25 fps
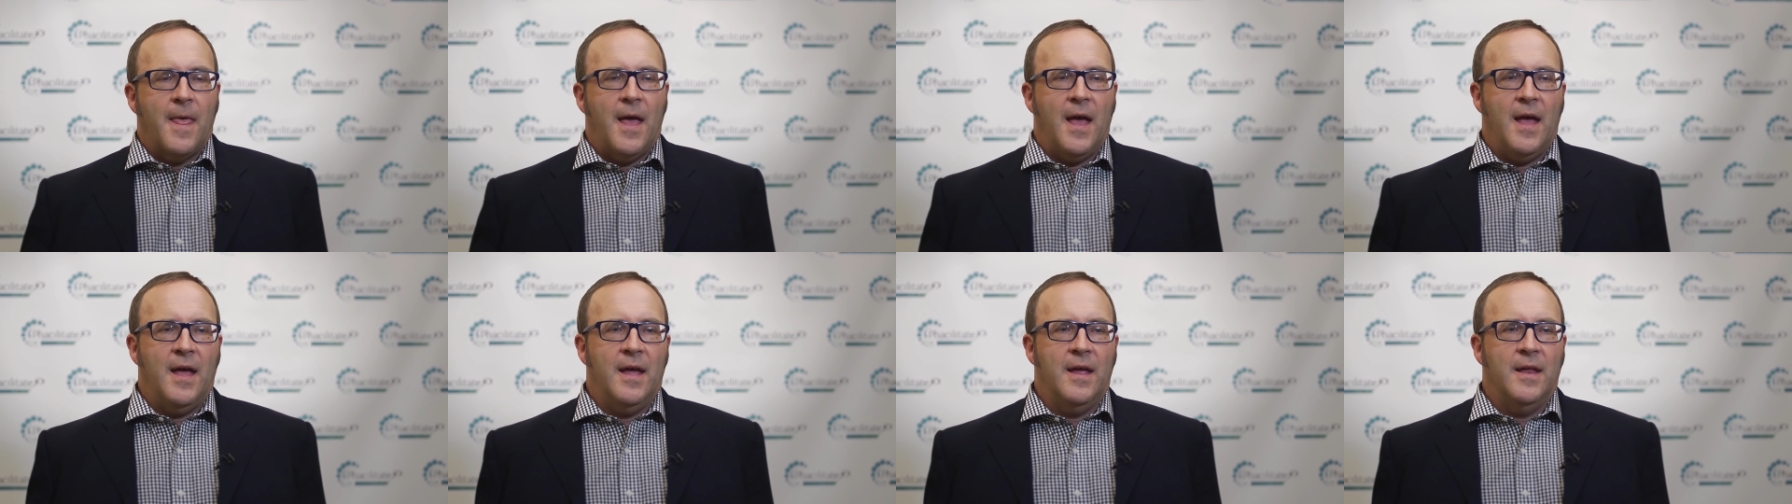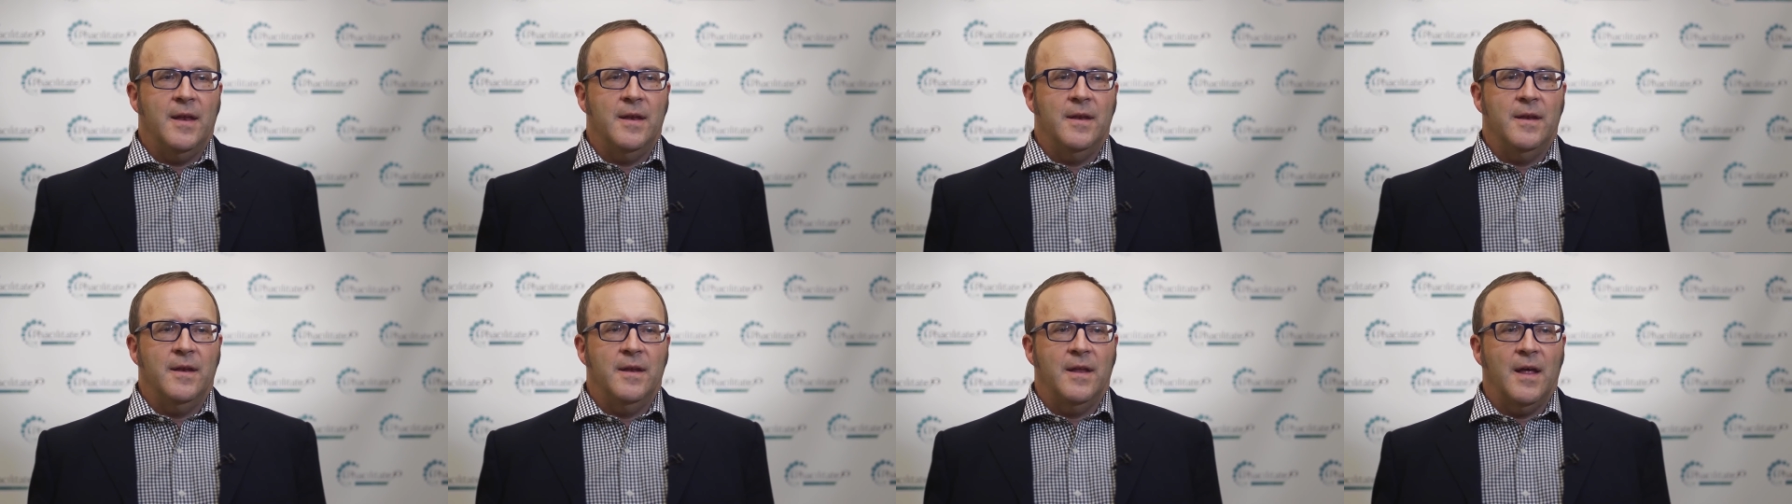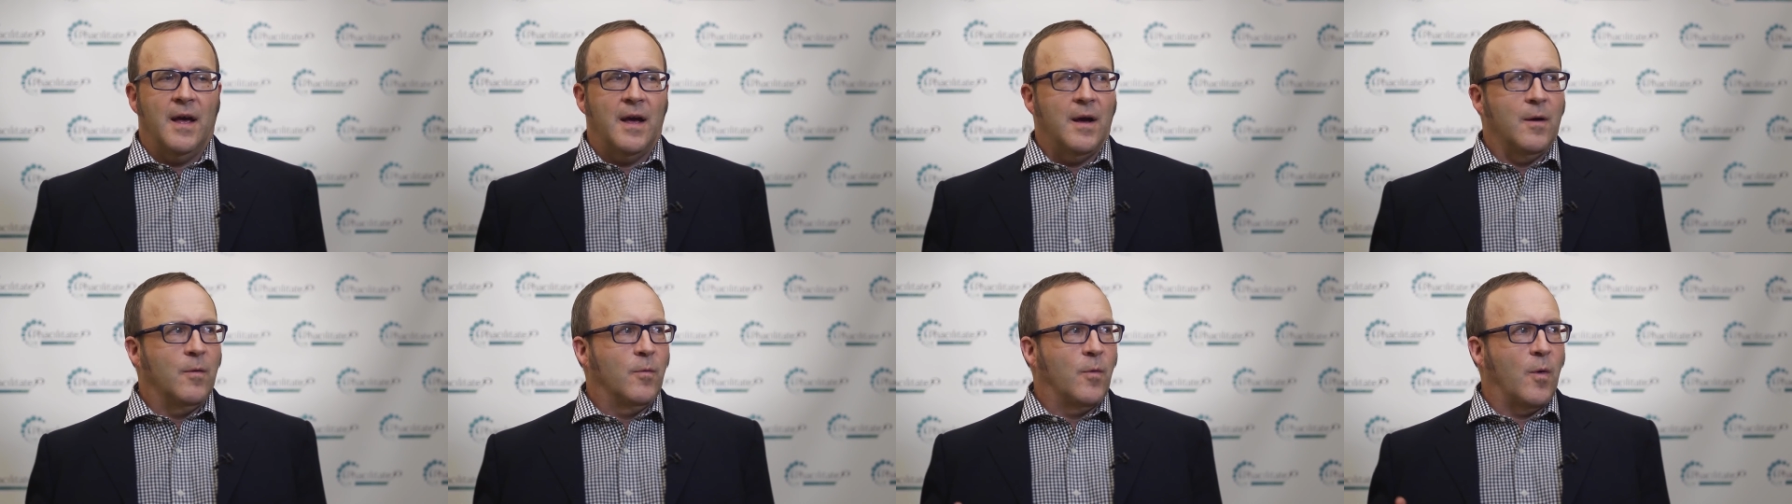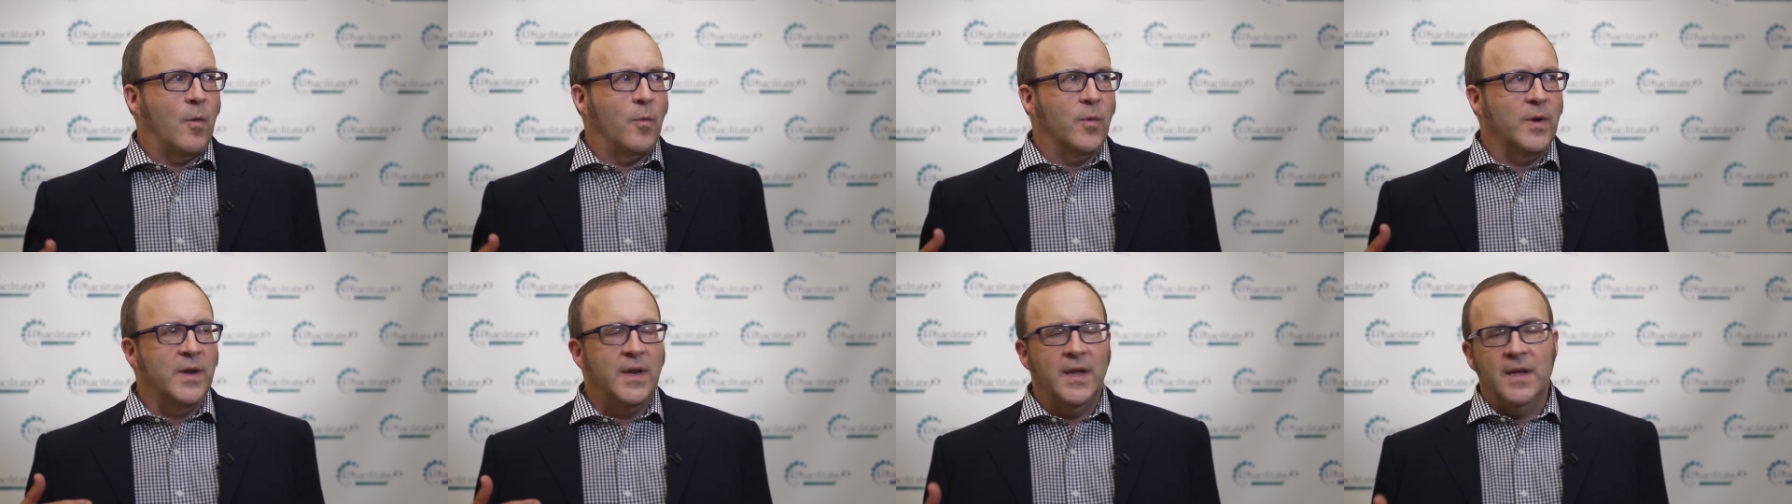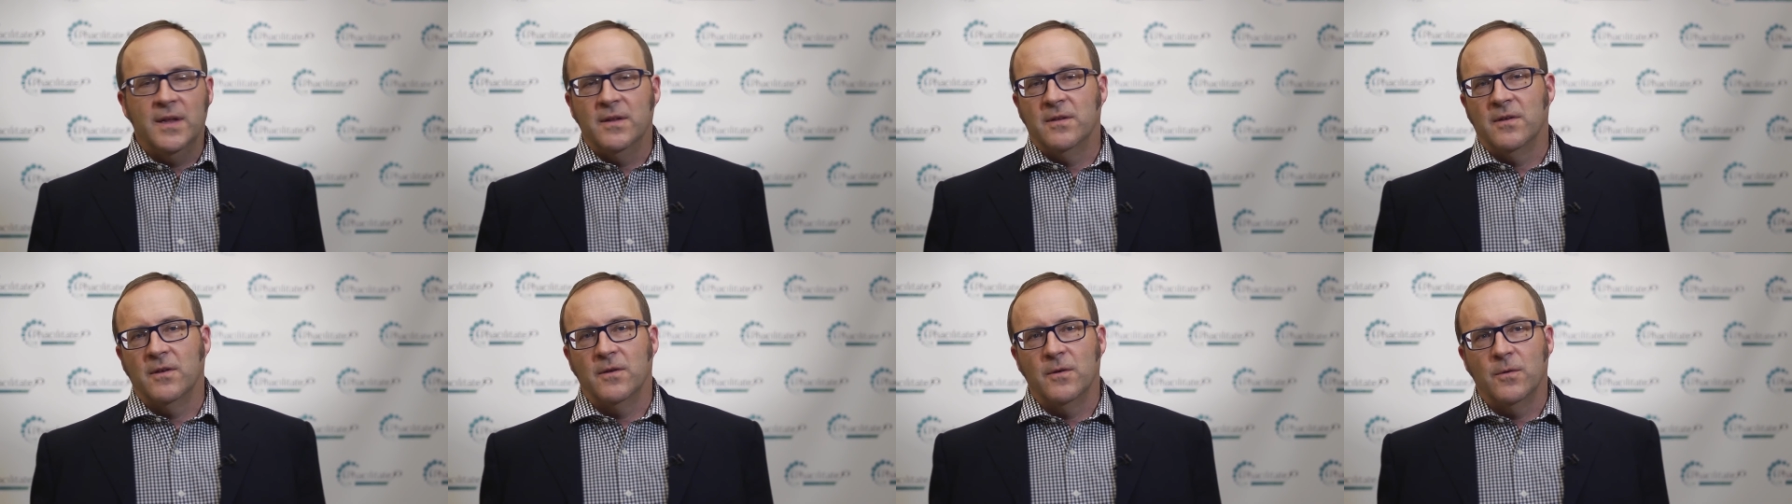and what we
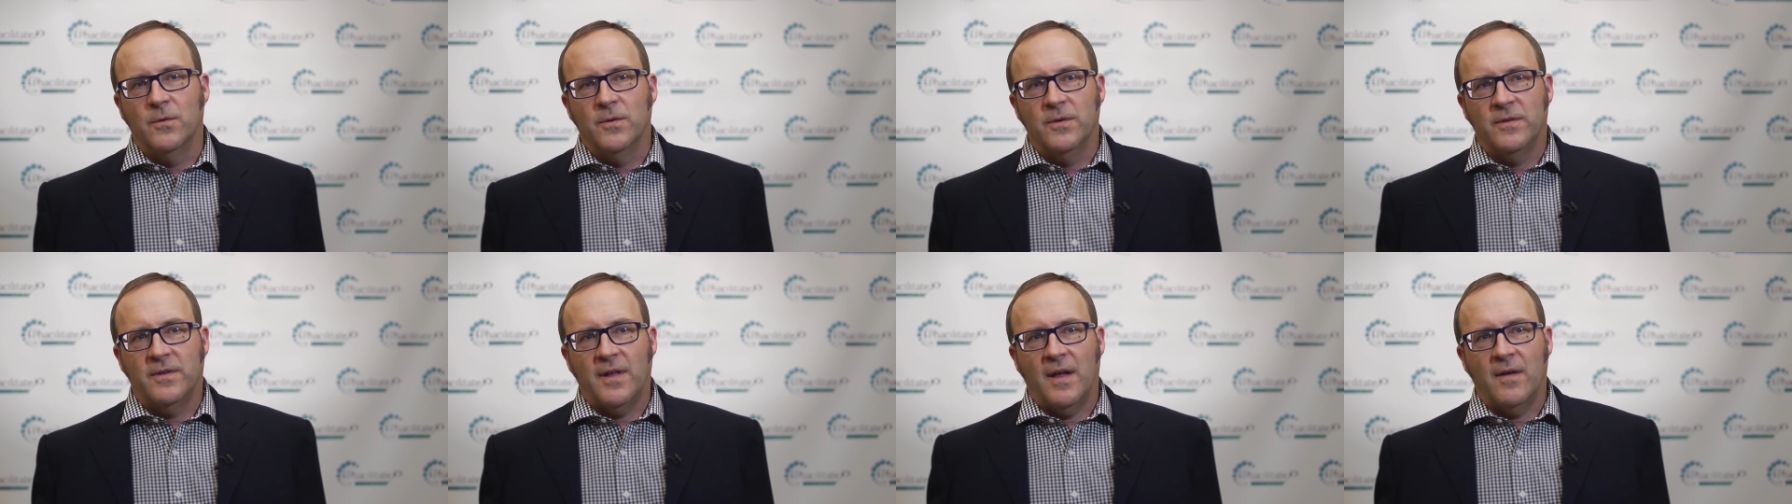need to do is